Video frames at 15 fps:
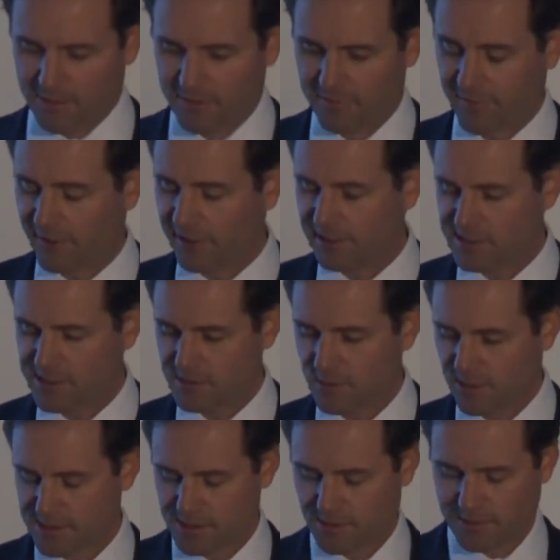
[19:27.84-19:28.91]
Finally, just
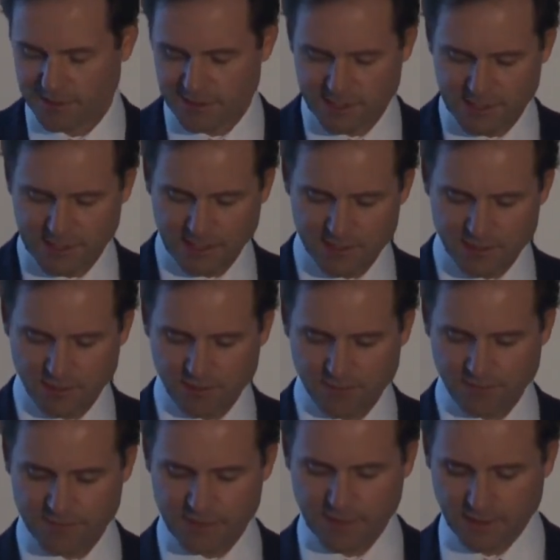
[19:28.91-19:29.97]
ones I wanted to touch
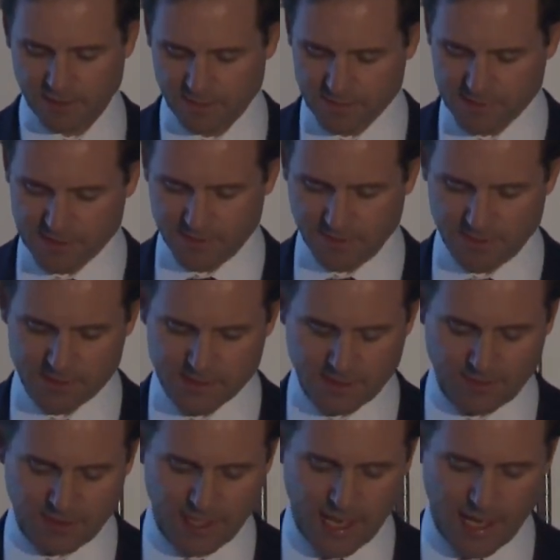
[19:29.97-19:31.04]
on
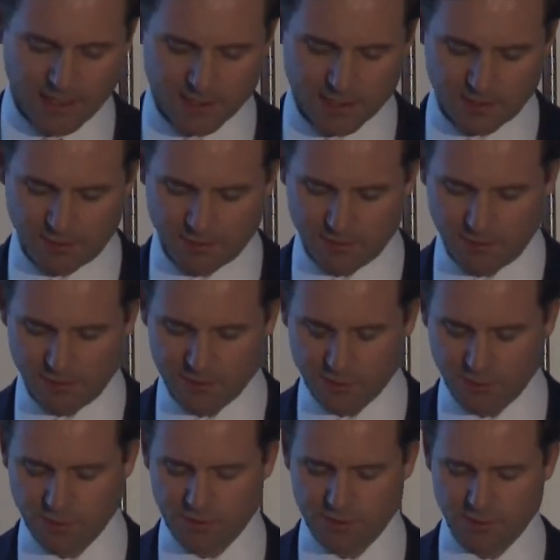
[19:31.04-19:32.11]
some of the action on
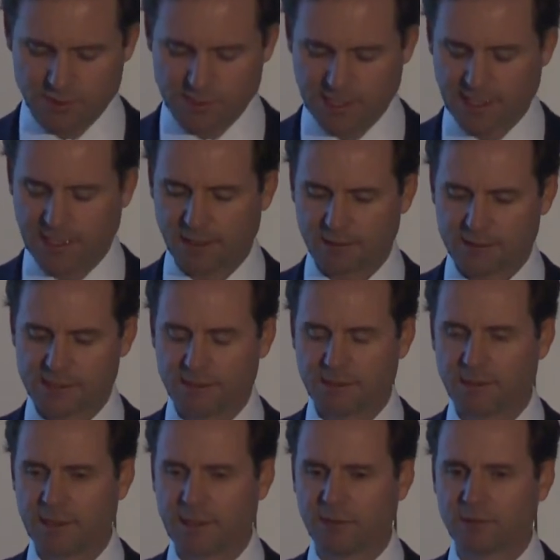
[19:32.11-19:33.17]
door-to-door sales,
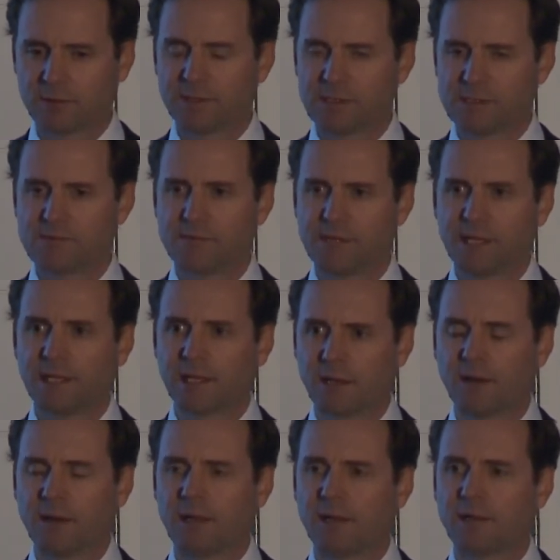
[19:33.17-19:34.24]
and look, this really
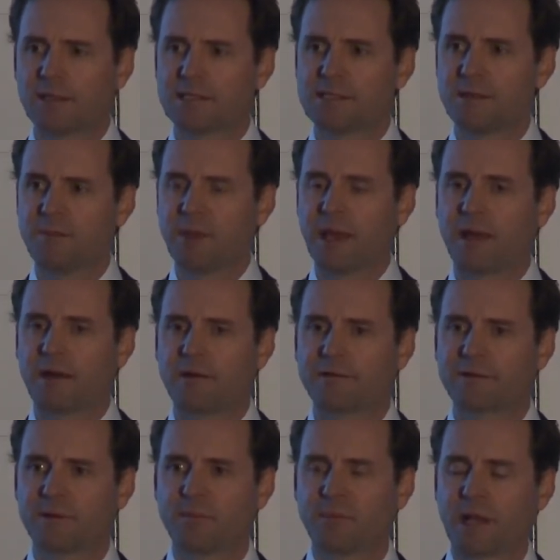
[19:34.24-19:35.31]
highlights the power
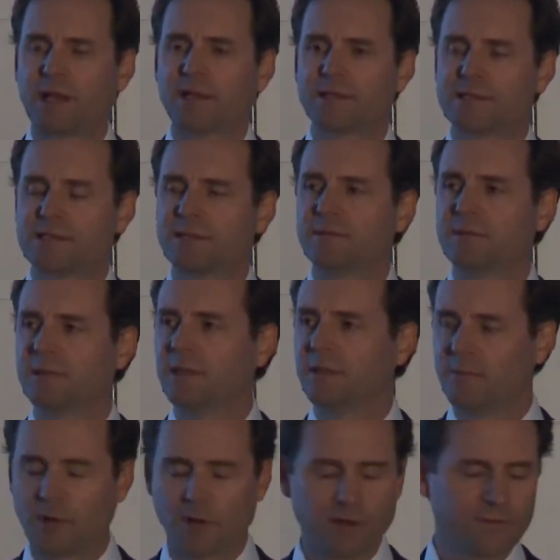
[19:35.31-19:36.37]
of complaints
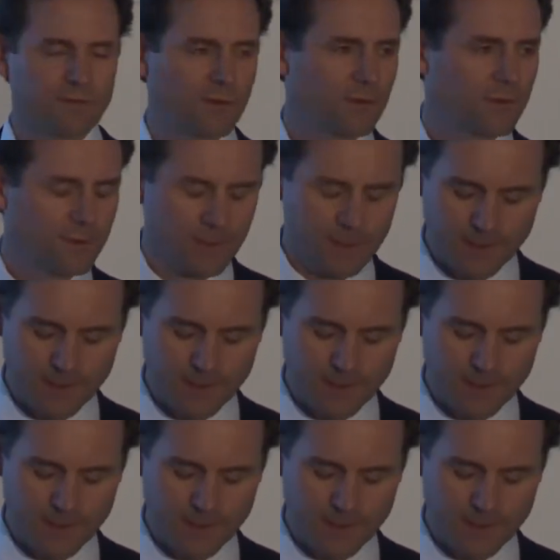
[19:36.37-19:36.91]
in my view.